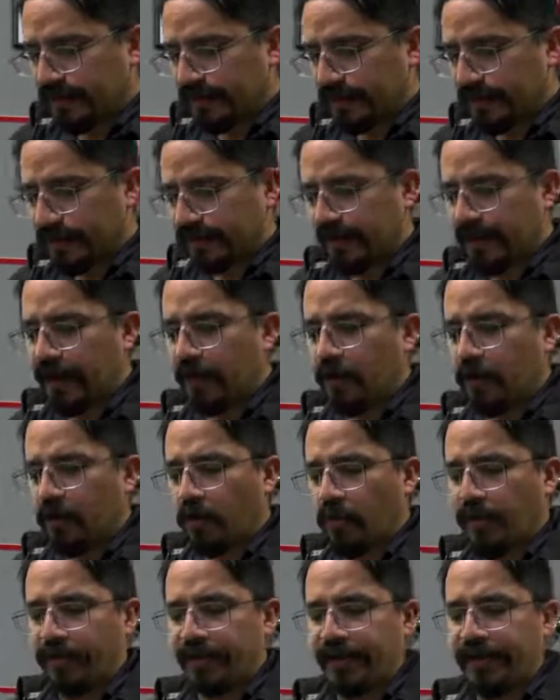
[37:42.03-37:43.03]
they are
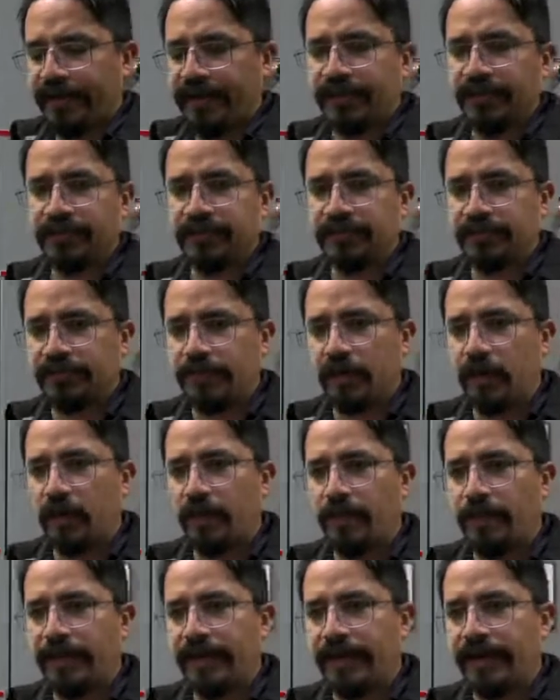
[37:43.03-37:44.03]
operated,
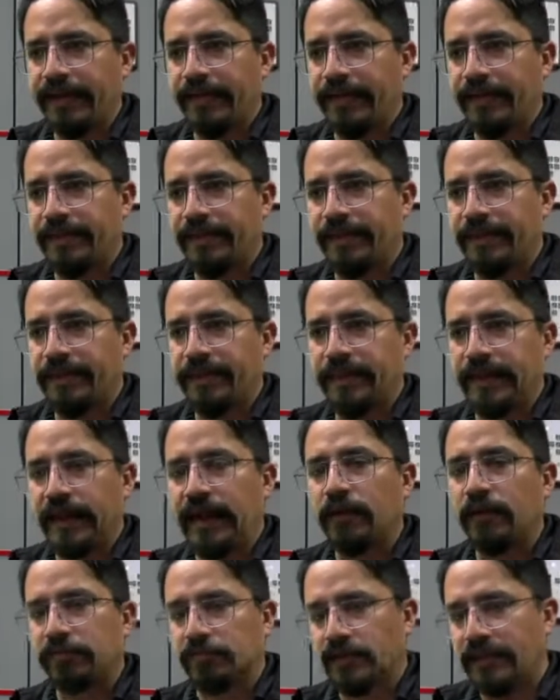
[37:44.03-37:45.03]
by the
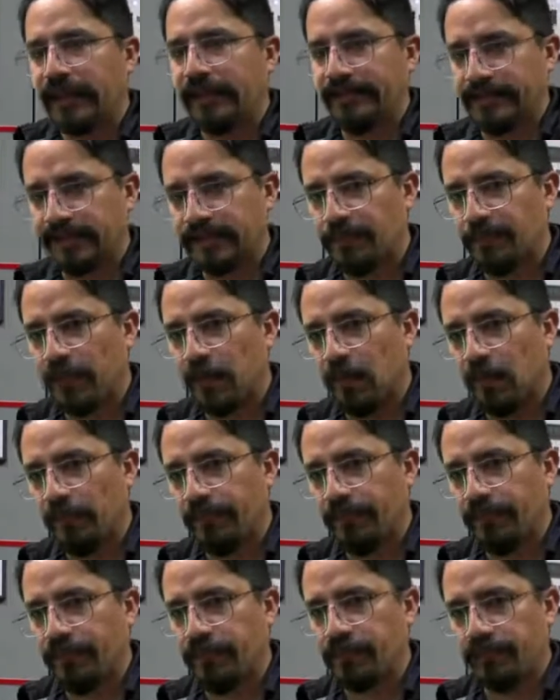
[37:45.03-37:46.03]
automatic mode,
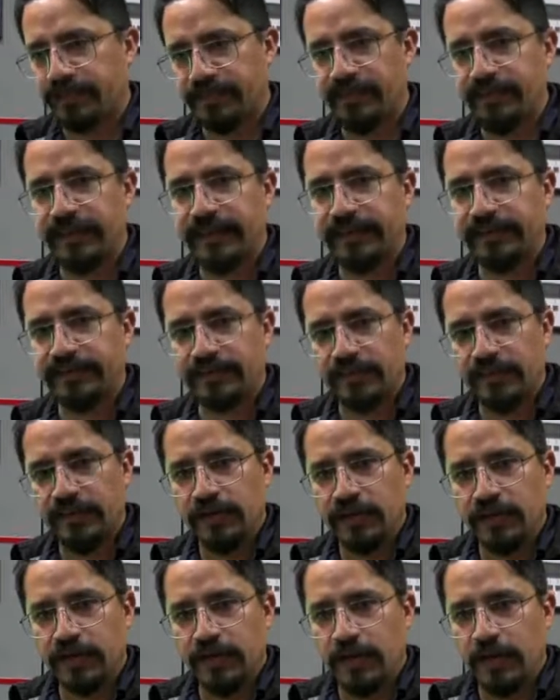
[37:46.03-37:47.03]
which means
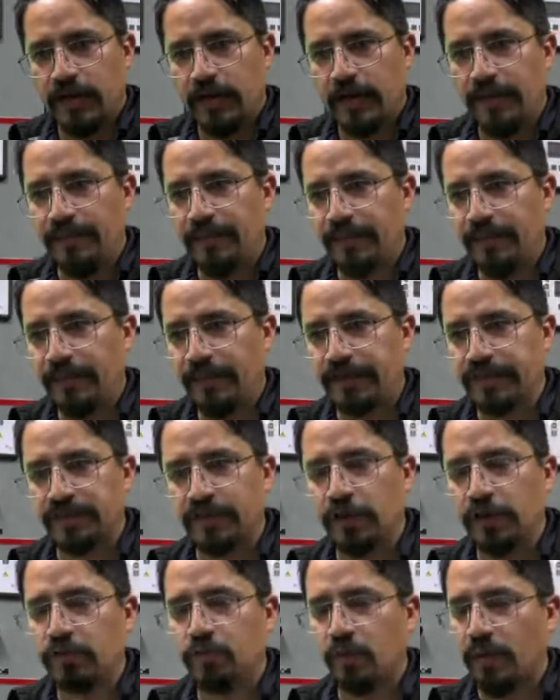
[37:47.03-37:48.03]
it's
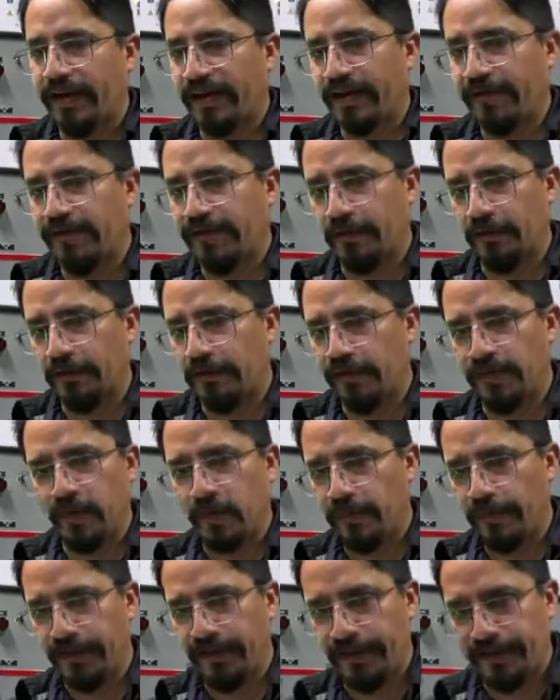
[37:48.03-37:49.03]
not waiting for the
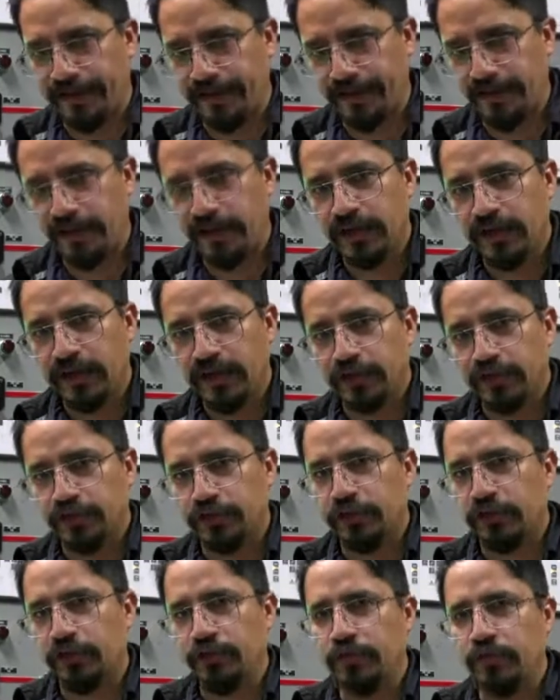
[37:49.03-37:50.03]
operator
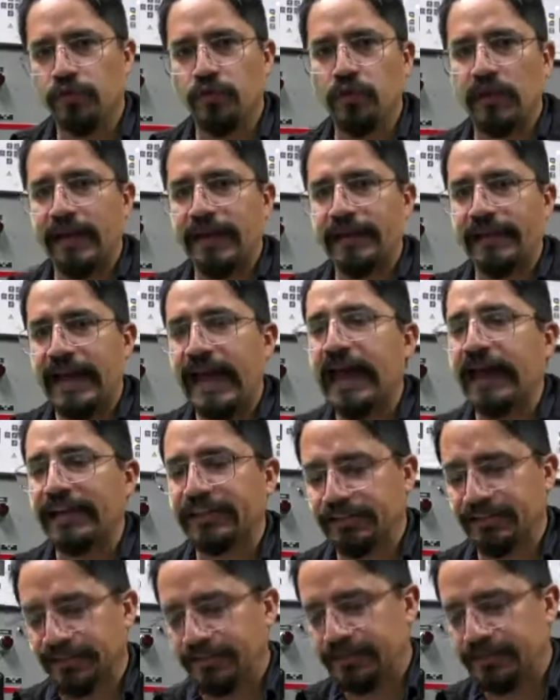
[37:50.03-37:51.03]
to do any action.